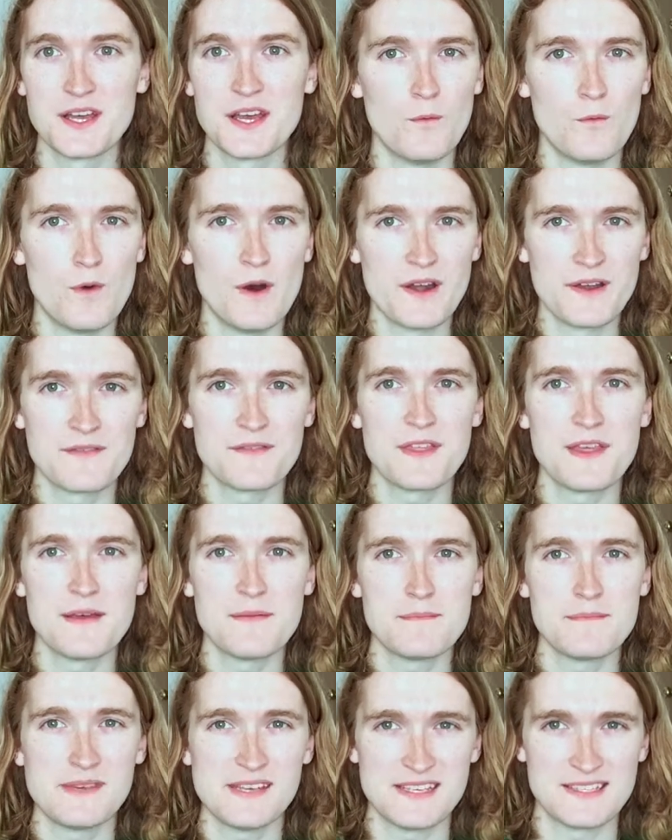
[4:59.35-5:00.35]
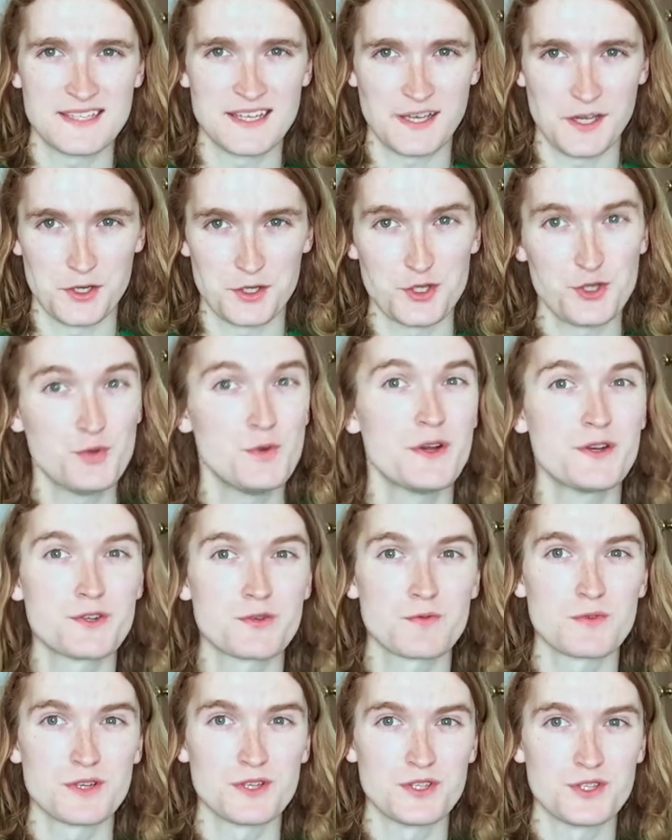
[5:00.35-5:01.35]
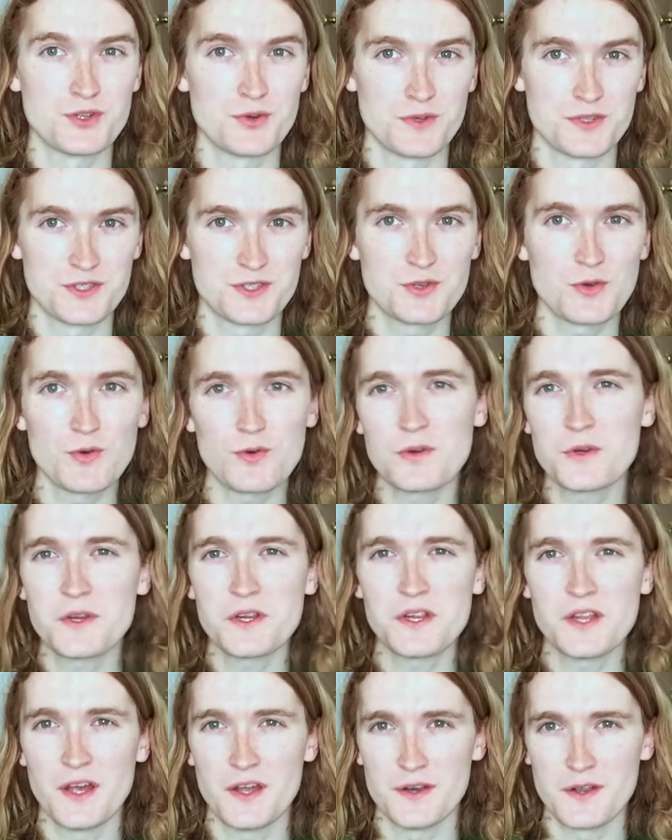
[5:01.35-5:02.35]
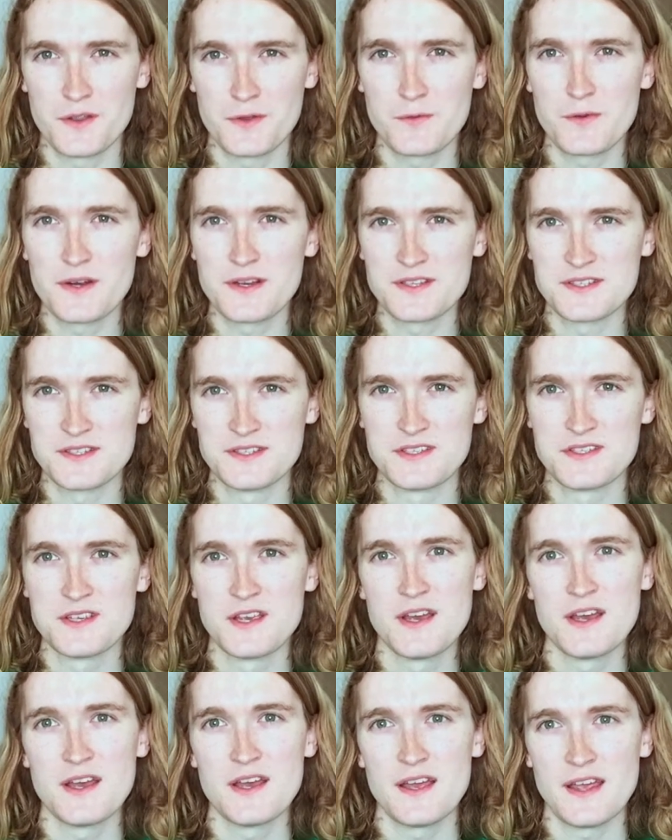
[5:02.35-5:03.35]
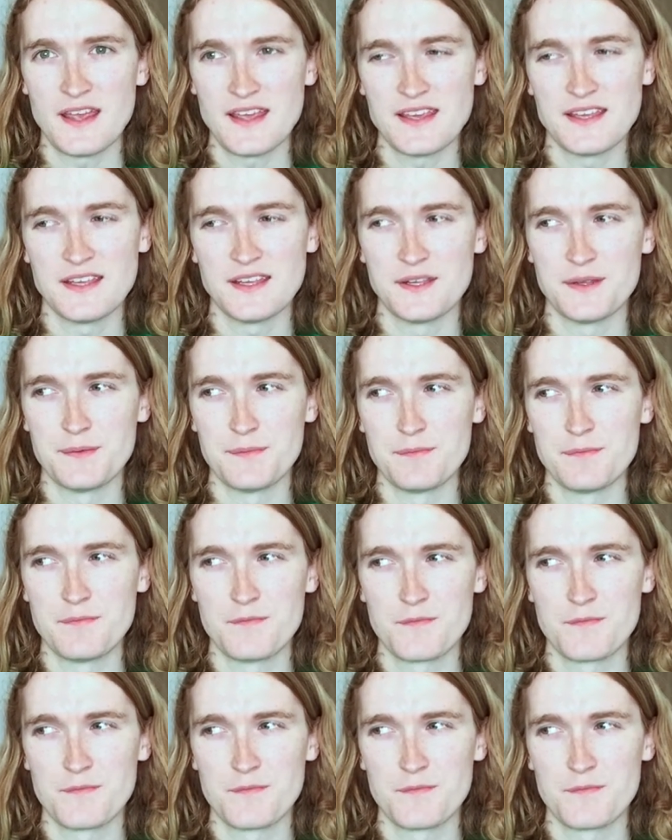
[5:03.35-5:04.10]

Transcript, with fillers: One of them is like a 200 word short story, another one is a